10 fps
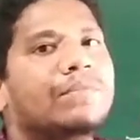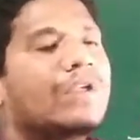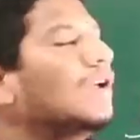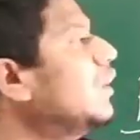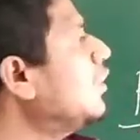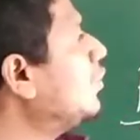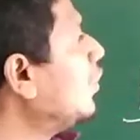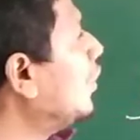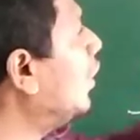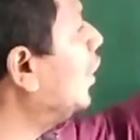
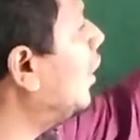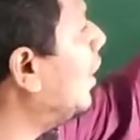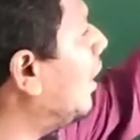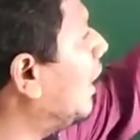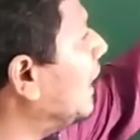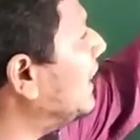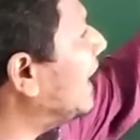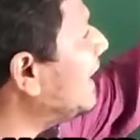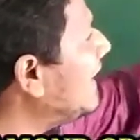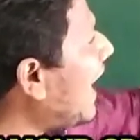So
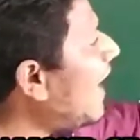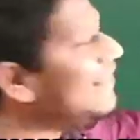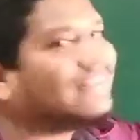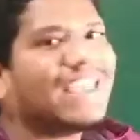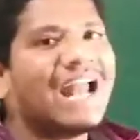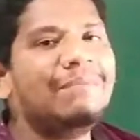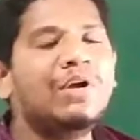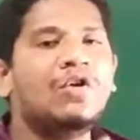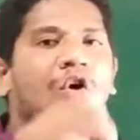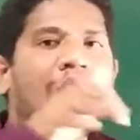the gas can be
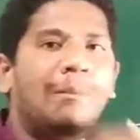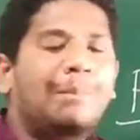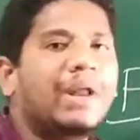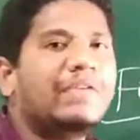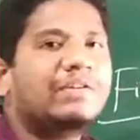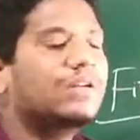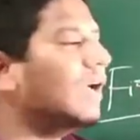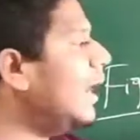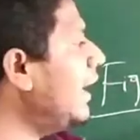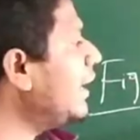compressed
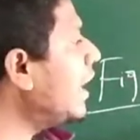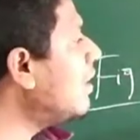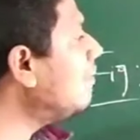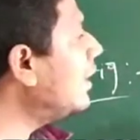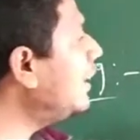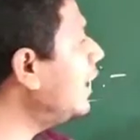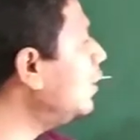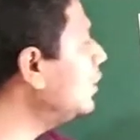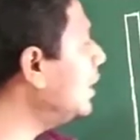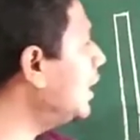and converted to
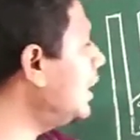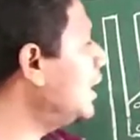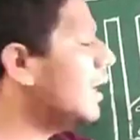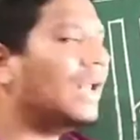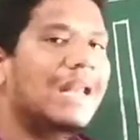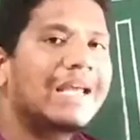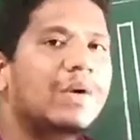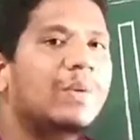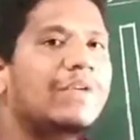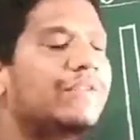the
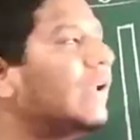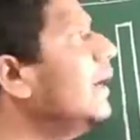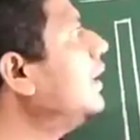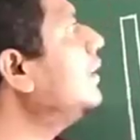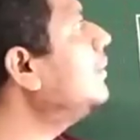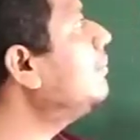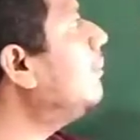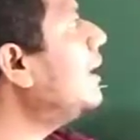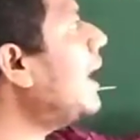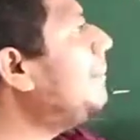liquid state by
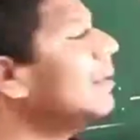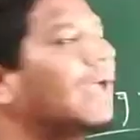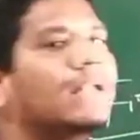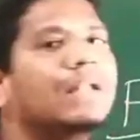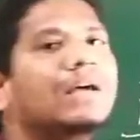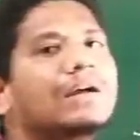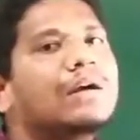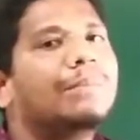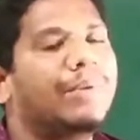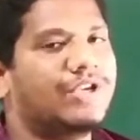applying the
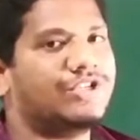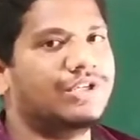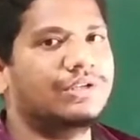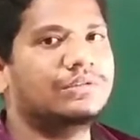pressure.